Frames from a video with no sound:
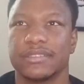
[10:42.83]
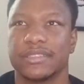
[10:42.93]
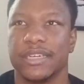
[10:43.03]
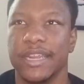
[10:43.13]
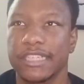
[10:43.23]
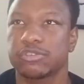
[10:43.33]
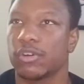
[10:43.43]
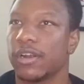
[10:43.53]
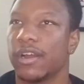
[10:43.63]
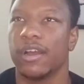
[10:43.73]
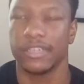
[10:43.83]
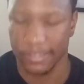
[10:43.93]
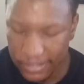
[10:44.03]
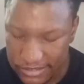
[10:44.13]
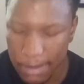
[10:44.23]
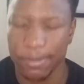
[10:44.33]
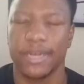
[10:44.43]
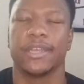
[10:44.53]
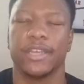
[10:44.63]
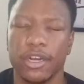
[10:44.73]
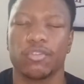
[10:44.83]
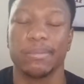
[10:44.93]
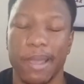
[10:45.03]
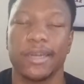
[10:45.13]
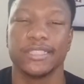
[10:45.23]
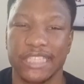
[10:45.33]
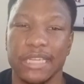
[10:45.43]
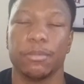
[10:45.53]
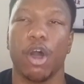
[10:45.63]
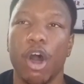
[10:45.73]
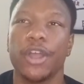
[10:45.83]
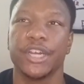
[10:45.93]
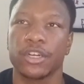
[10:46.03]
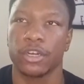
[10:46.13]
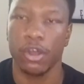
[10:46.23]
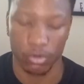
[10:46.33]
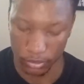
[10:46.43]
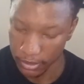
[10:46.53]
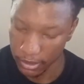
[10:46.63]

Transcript: the Knicks have been a good rebounding team all year long.